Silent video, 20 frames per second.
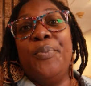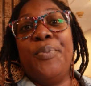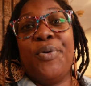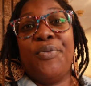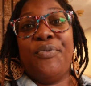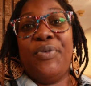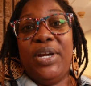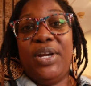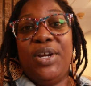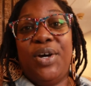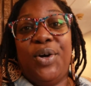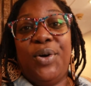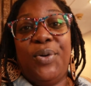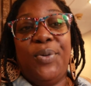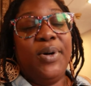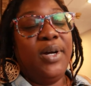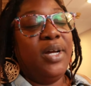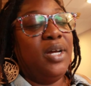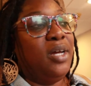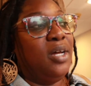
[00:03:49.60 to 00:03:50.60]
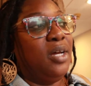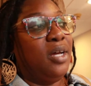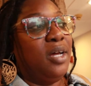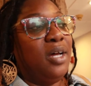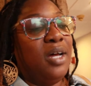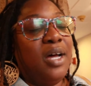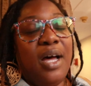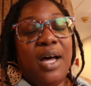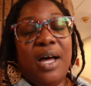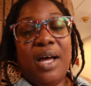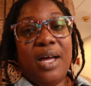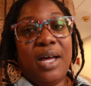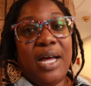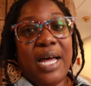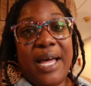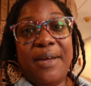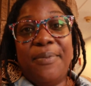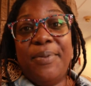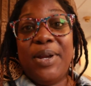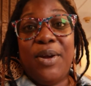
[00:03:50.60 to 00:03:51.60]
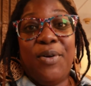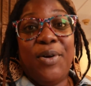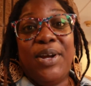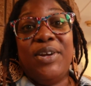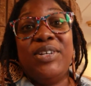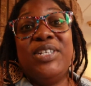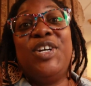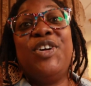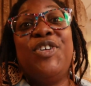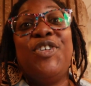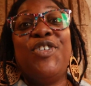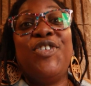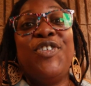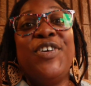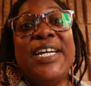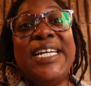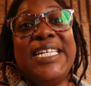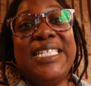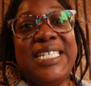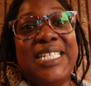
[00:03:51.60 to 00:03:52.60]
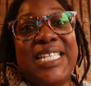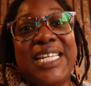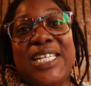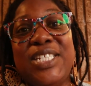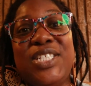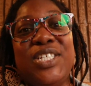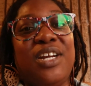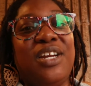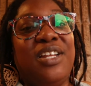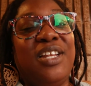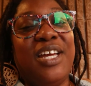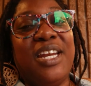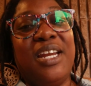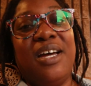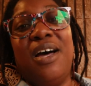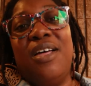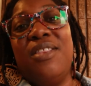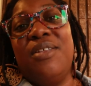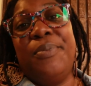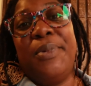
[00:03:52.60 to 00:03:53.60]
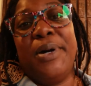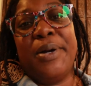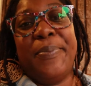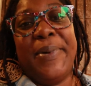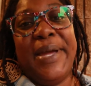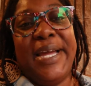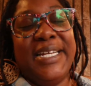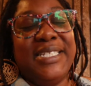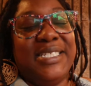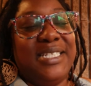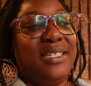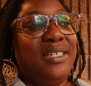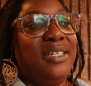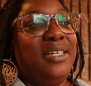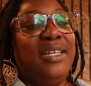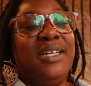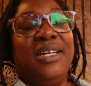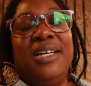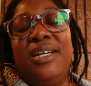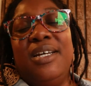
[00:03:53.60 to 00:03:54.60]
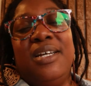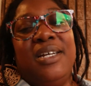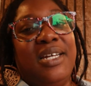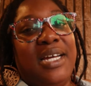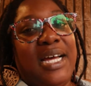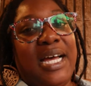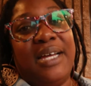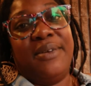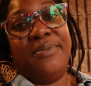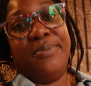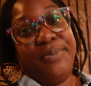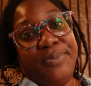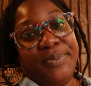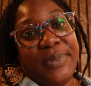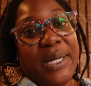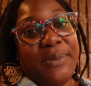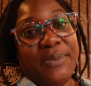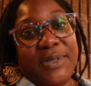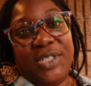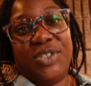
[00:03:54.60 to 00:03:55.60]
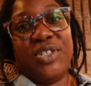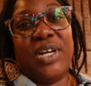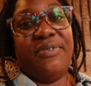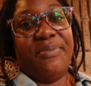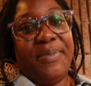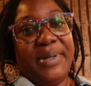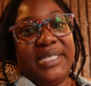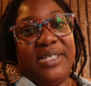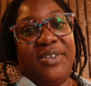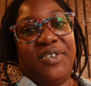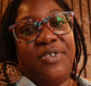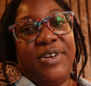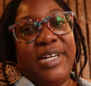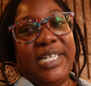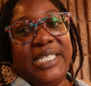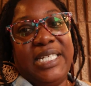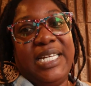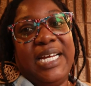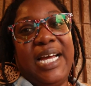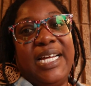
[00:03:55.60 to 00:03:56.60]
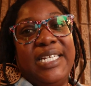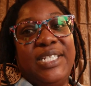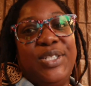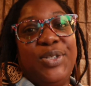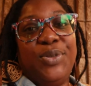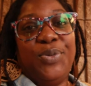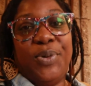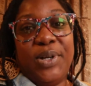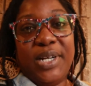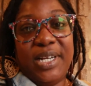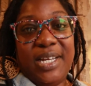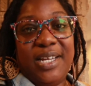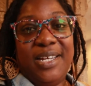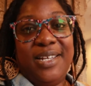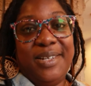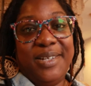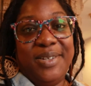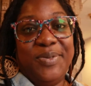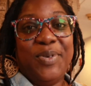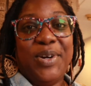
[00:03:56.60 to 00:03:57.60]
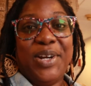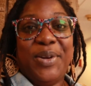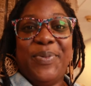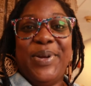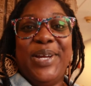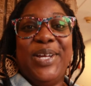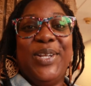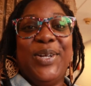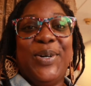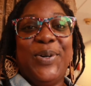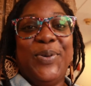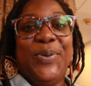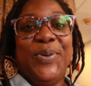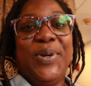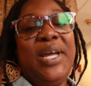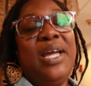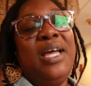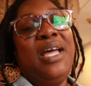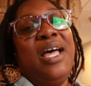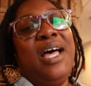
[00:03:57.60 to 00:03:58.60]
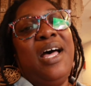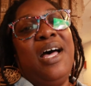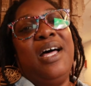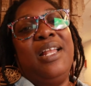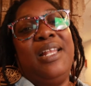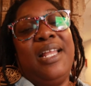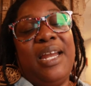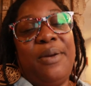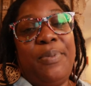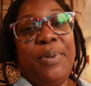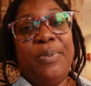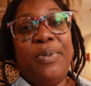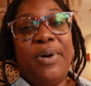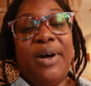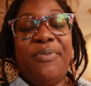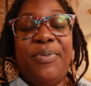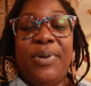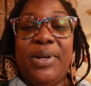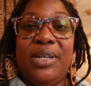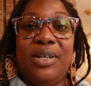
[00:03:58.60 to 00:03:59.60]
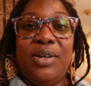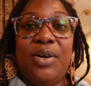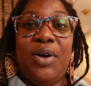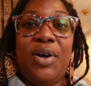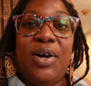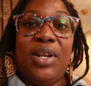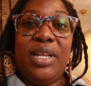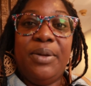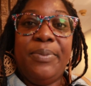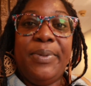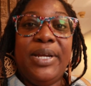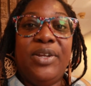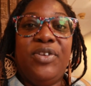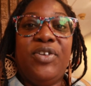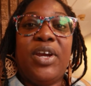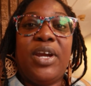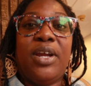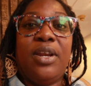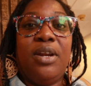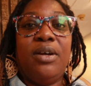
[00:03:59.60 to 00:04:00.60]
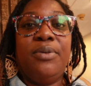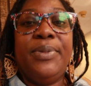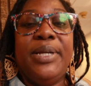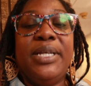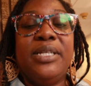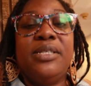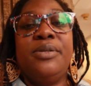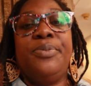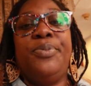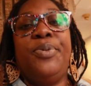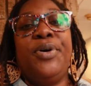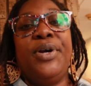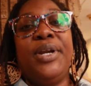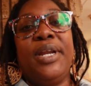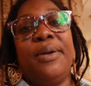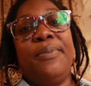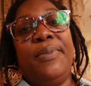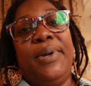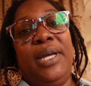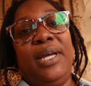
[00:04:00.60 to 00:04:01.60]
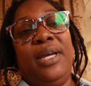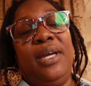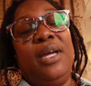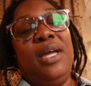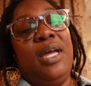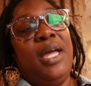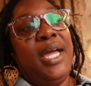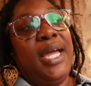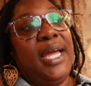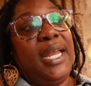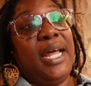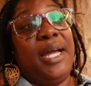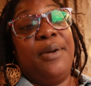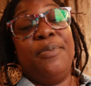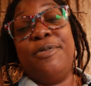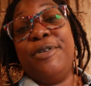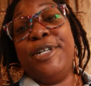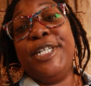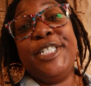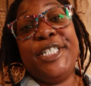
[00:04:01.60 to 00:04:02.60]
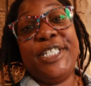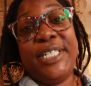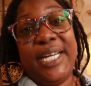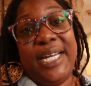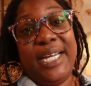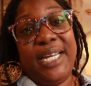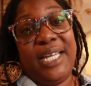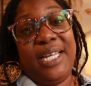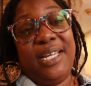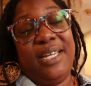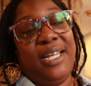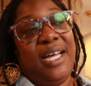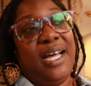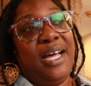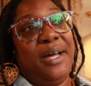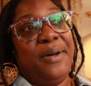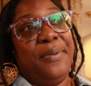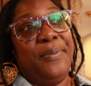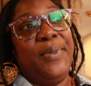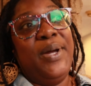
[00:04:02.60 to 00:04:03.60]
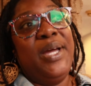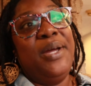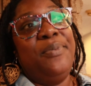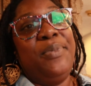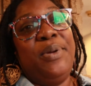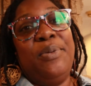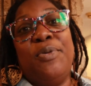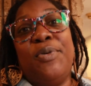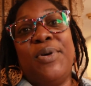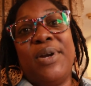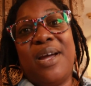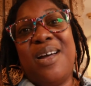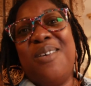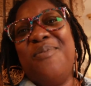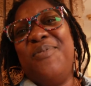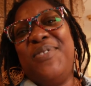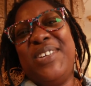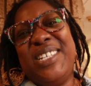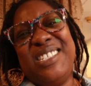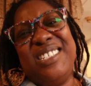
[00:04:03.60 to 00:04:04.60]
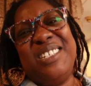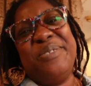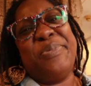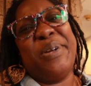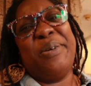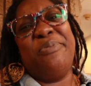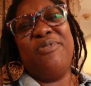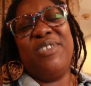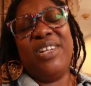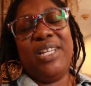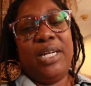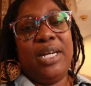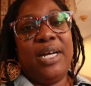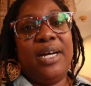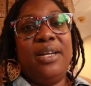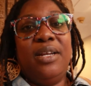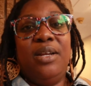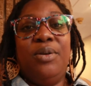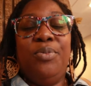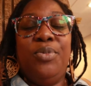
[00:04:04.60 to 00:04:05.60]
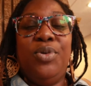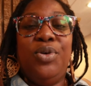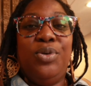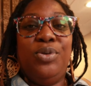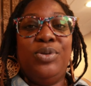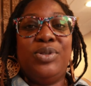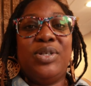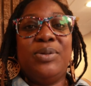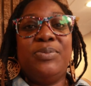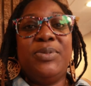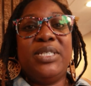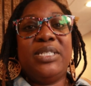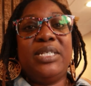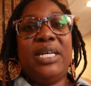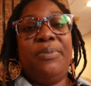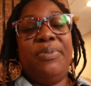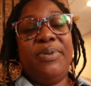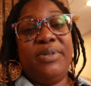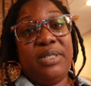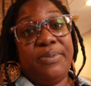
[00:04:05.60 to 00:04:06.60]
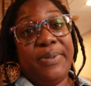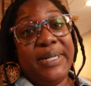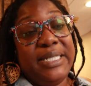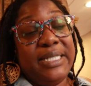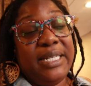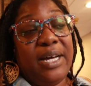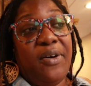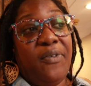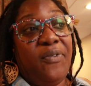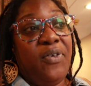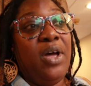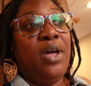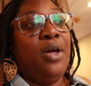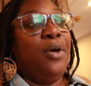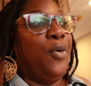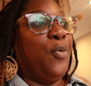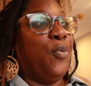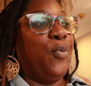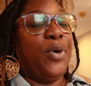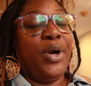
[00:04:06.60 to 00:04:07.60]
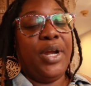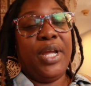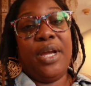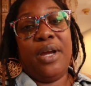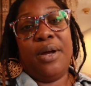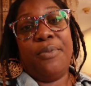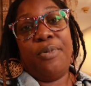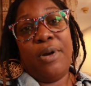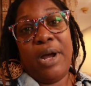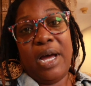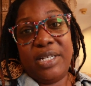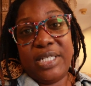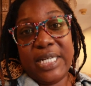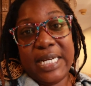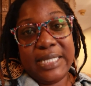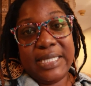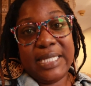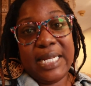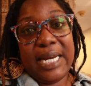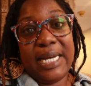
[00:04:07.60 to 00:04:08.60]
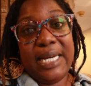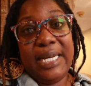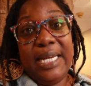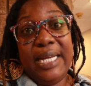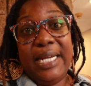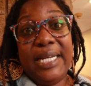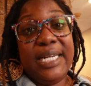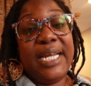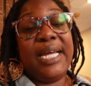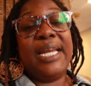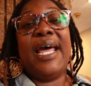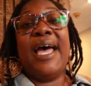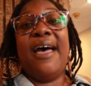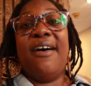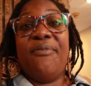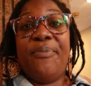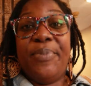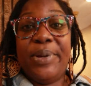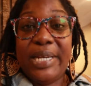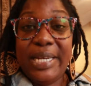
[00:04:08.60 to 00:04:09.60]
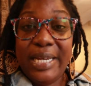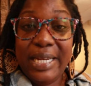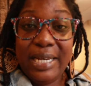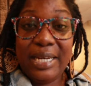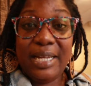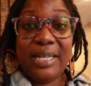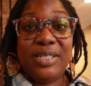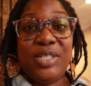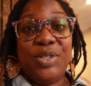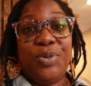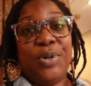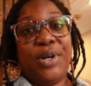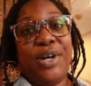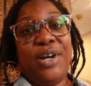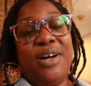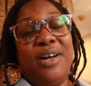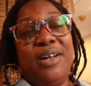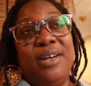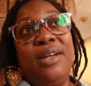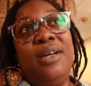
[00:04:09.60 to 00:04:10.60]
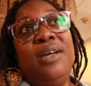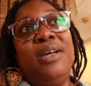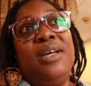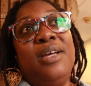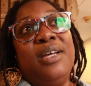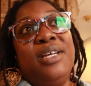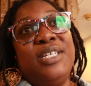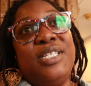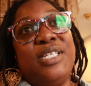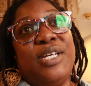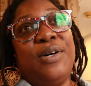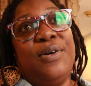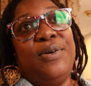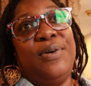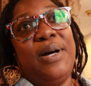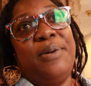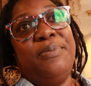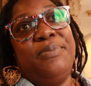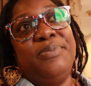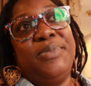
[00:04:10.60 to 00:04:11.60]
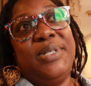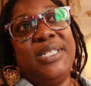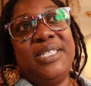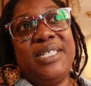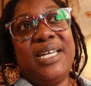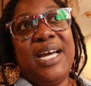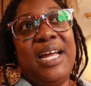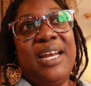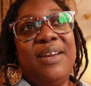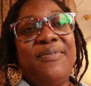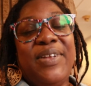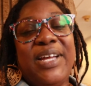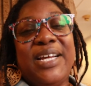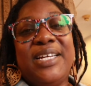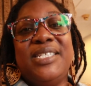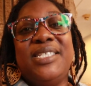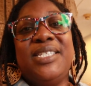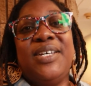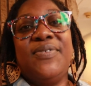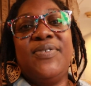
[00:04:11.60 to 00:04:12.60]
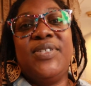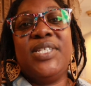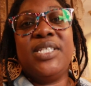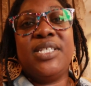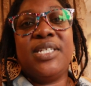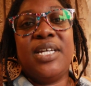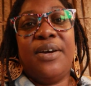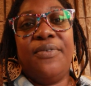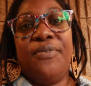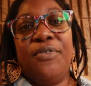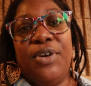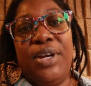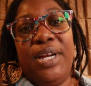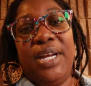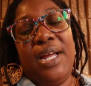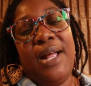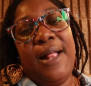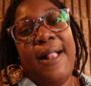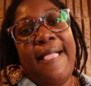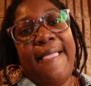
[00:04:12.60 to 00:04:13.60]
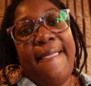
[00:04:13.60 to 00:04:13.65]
burrito. I've been going crazy. Then I started looking at other mukbangs and I'm just driving myself crazy. I do want to be alone. A lot of people have been calling me and checking me and supporting me, and I appreciate it. People want to come visit, but I'm really not in the mood, so I'm just keeping to myself, working on projects that I need and have been needing to work on. So it's kind of like a self-discovery.